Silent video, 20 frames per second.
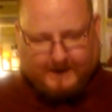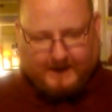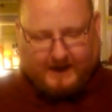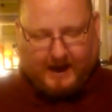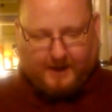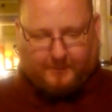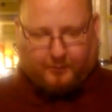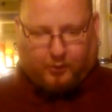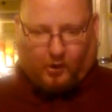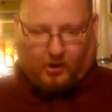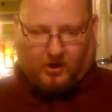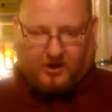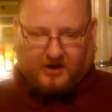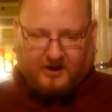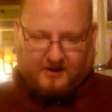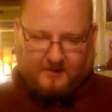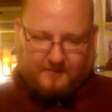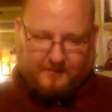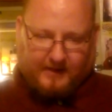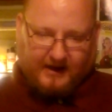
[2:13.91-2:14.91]
I poured it
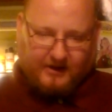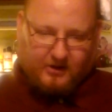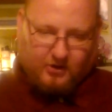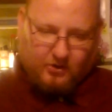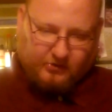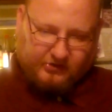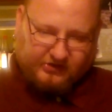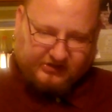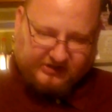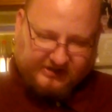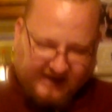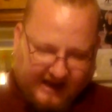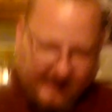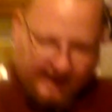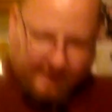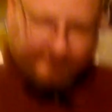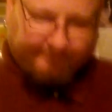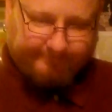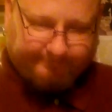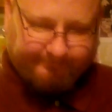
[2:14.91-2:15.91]
into my new
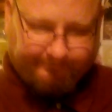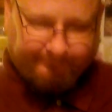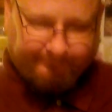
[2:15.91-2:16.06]
stem.